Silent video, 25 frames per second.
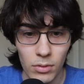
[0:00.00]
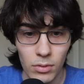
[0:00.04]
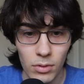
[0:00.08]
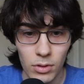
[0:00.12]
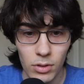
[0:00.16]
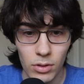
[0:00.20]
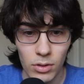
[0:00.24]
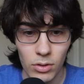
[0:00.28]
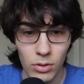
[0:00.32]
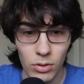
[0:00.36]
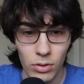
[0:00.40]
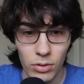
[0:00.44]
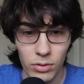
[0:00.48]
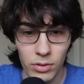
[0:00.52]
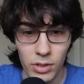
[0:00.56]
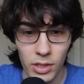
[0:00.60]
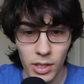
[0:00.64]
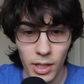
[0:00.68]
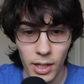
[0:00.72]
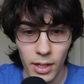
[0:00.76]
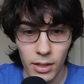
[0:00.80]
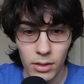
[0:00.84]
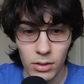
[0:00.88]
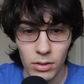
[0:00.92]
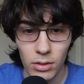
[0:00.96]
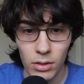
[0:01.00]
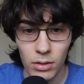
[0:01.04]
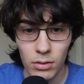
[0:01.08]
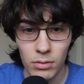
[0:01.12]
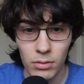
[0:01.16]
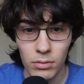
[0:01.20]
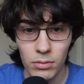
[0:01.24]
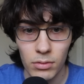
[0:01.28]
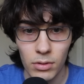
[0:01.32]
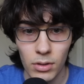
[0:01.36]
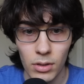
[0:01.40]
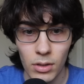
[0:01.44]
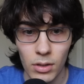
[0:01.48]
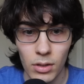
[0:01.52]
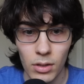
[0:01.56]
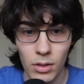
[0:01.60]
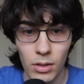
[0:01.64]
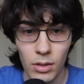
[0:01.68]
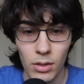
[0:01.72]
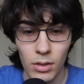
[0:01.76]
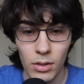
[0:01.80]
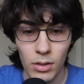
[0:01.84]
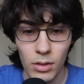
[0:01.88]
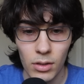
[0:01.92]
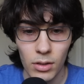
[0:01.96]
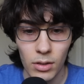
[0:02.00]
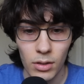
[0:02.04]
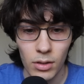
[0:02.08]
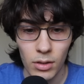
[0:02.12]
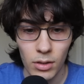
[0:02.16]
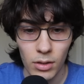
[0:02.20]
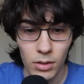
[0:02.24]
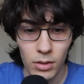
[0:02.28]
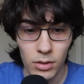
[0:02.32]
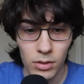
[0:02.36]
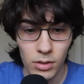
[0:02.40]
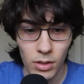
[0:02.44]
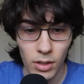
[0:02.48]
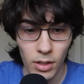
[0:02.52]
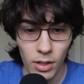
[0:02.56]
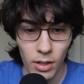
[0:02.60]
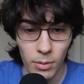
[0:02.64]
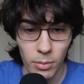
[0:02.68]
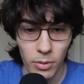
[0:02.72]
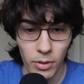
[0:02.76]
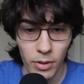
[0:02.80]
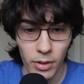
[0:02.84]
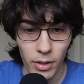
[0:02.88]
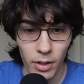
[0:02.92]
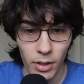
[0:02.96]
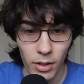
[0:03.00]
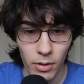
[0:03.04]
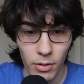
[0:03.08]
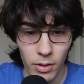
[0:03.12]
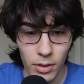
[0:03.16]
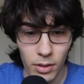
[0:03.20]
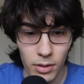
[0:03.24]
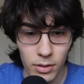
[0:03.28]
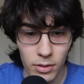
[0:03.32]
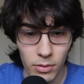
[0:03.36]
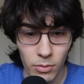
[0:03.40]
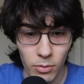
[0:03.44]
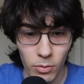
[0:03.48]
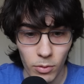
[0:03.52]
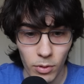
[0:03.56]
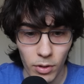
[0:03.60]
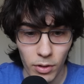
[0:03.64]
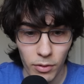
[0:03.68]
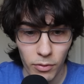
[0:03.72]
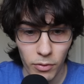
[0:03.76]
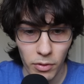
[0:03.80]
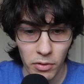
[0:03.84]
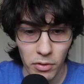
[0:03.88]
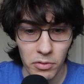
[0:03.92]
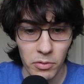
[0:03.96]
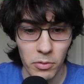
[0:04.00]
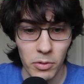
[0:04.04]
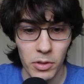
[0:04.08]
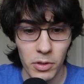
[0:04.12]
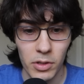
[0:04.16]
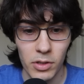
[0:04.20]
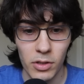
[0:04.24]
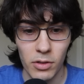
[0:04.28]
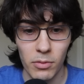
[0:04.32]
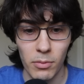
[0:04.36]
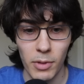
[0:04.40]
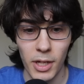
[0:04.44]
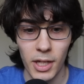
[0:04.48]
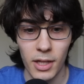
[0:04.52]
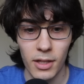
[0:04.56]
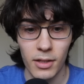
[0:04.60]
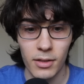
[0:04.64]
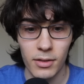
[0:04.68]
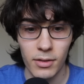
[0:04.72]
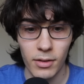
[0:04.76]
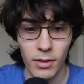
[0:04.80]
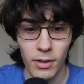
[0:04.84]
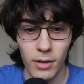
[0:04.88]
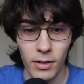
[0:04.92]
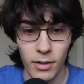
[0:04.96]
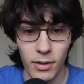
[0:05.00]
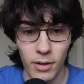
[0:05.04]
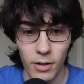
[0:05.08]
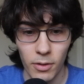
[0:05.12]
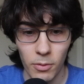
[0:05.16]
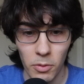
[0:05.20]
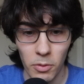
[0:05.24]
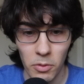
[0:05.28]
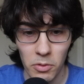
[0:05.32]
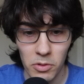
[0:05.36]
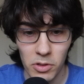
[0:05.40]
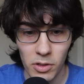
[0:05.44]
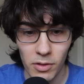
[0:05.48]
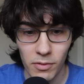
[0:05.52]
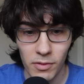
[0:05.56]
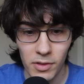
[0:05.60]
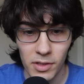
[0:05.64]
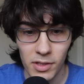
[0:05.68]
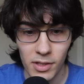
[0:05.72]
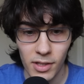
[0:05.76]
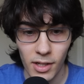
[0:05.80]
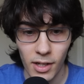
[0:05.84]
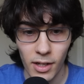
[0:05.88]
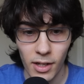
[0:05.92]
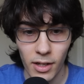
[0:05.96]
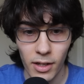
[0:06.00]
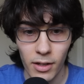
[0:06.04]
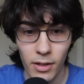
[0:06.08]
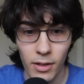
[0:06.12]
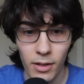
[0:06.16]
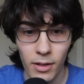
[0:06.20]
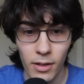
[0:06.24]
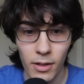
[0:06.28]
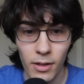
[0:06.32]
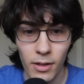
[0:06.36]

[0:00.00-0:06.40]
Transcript: Let's control Z actually. Let's try a couple of the other ones. What if I wanted you to make this longer? What would you even say?